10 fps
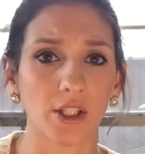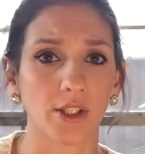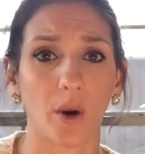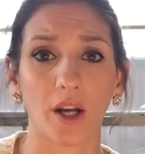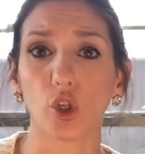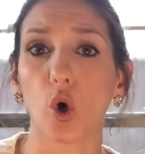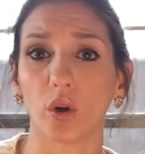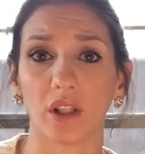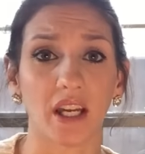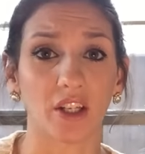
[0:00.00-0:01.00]
so I
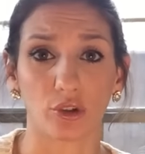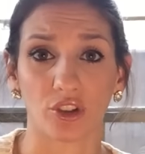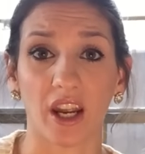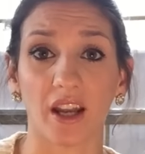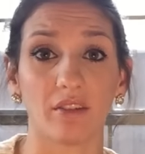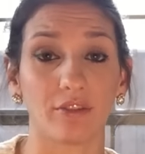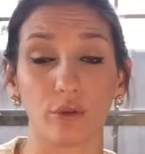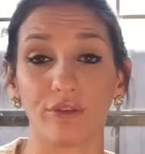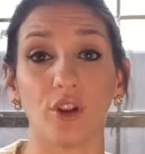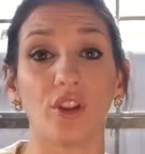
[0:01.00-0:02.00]
totally understand if
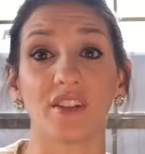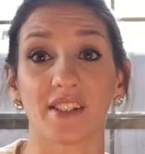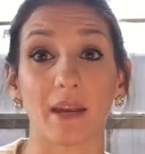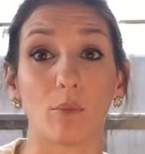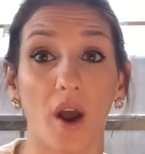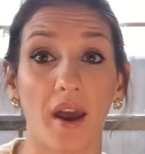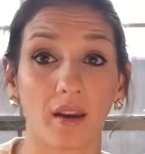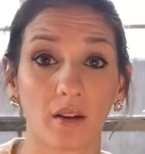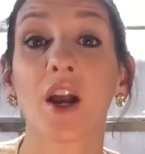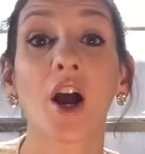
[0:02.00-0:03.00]
you feel the same
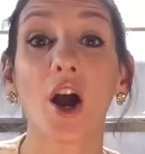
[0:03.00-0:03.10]
way.